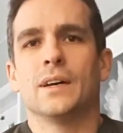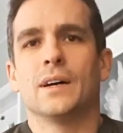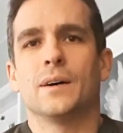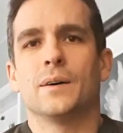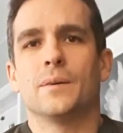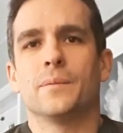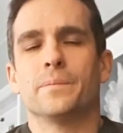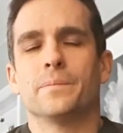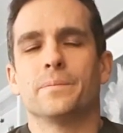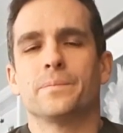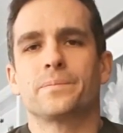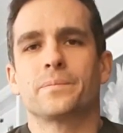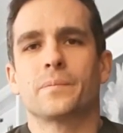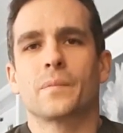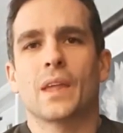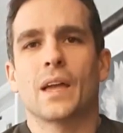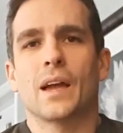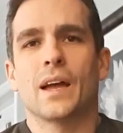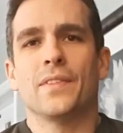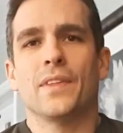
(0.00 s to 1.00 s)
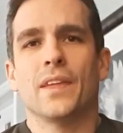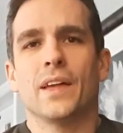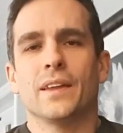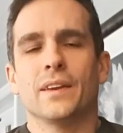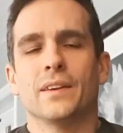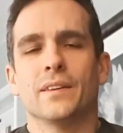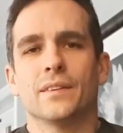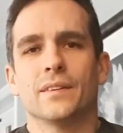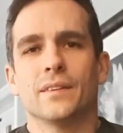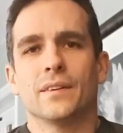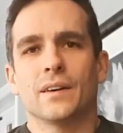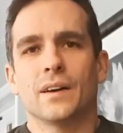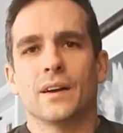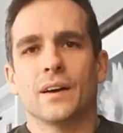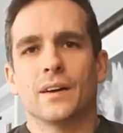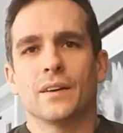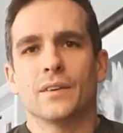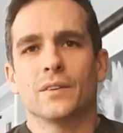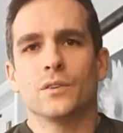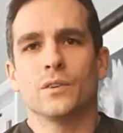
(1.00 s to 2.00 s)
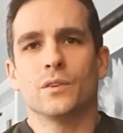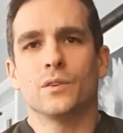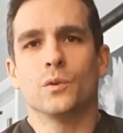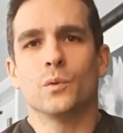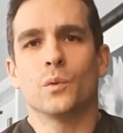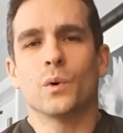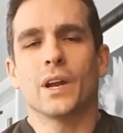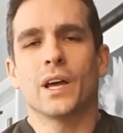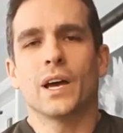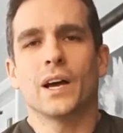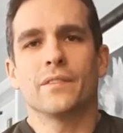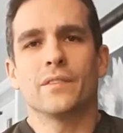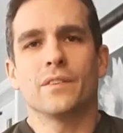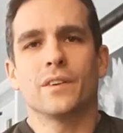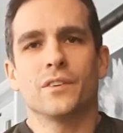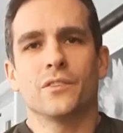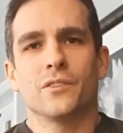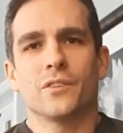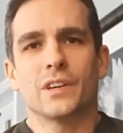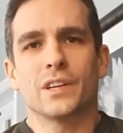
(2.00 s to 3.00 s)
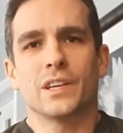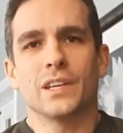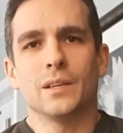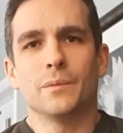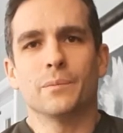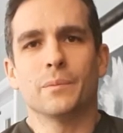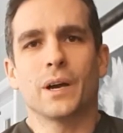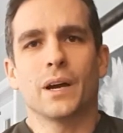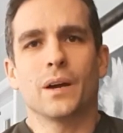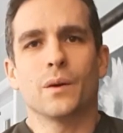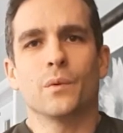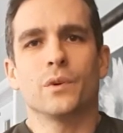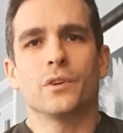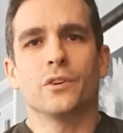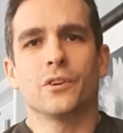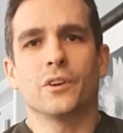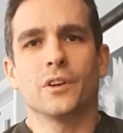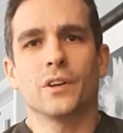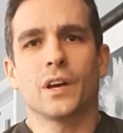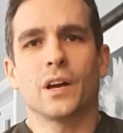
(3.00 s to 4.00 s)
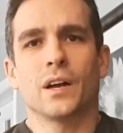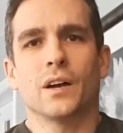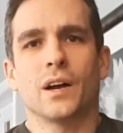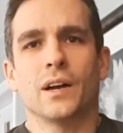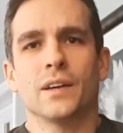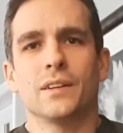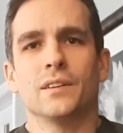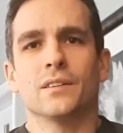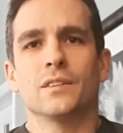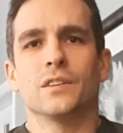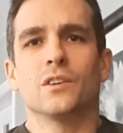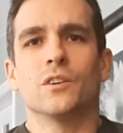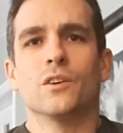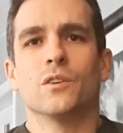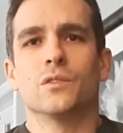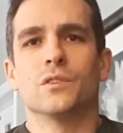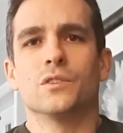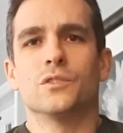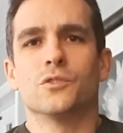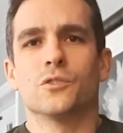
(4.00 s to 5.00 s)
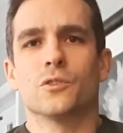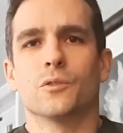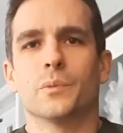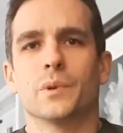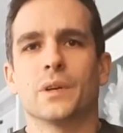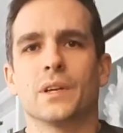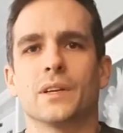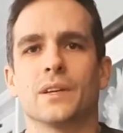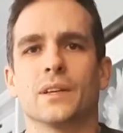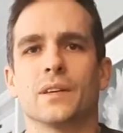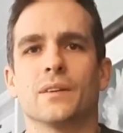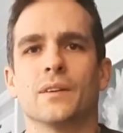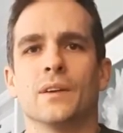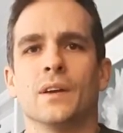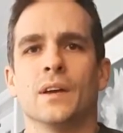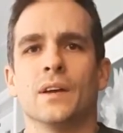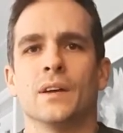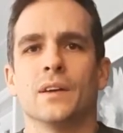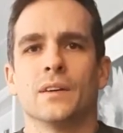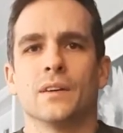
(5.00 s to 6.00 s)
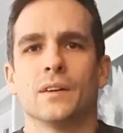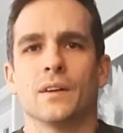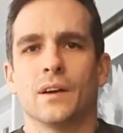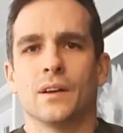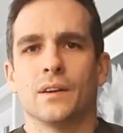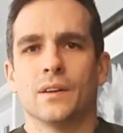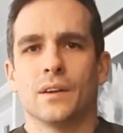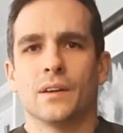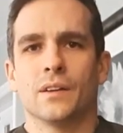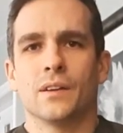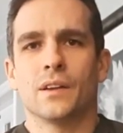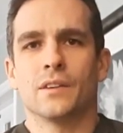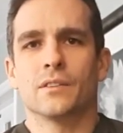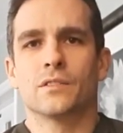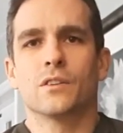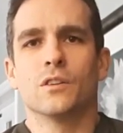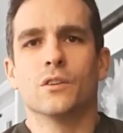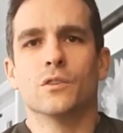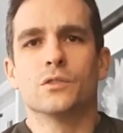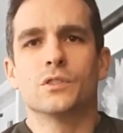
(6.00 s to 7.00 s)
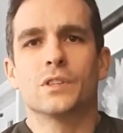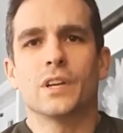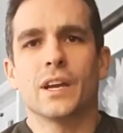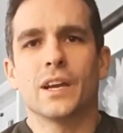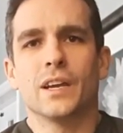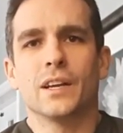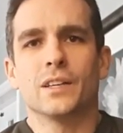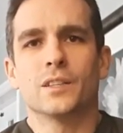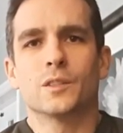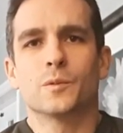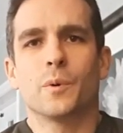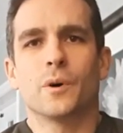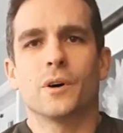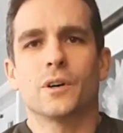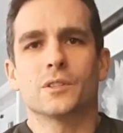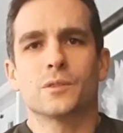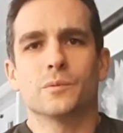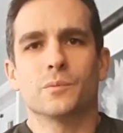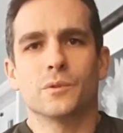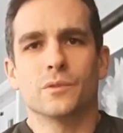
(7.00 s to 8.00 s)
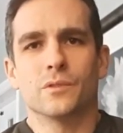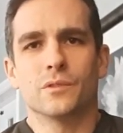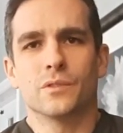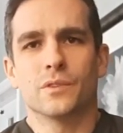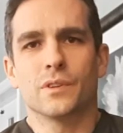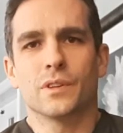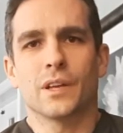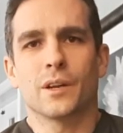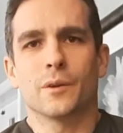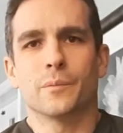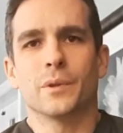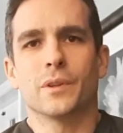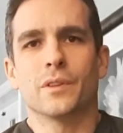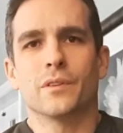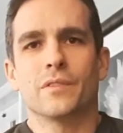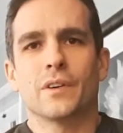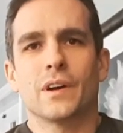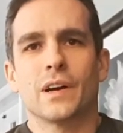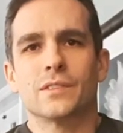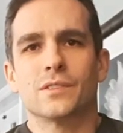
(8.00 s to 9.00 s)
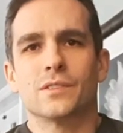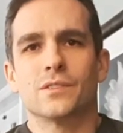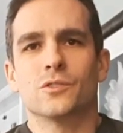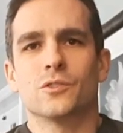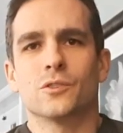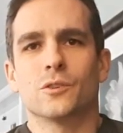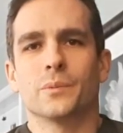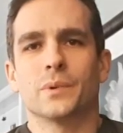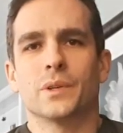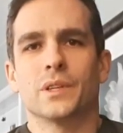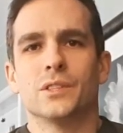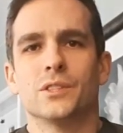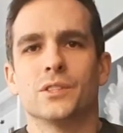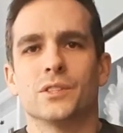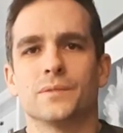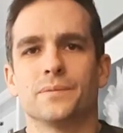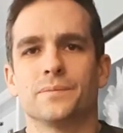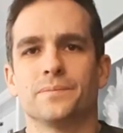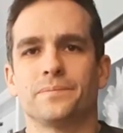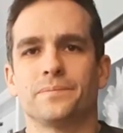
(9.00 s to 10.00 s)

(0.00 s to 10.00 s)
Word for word: Um, and then uh, you want to have it under a heat mat when you're going to ideally go to germinate it. As close to 80 as possible, that'll be the fastest germination.